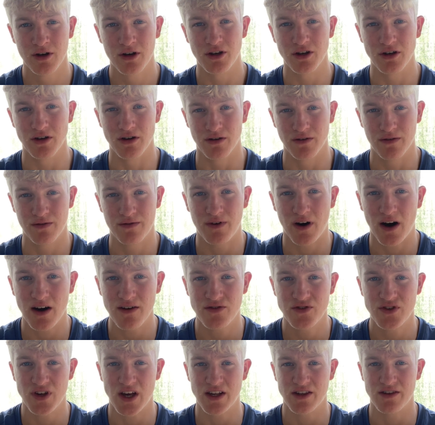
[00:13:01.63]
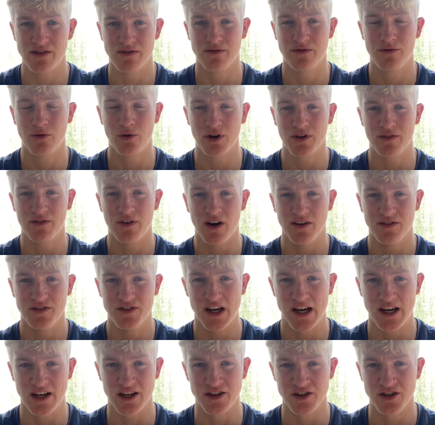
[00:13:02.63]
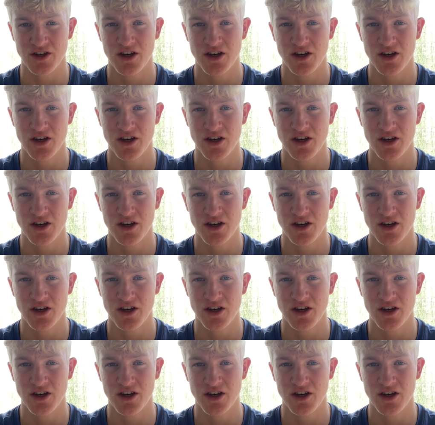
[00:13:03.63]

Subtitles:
You do 5 sets of 45 seconds.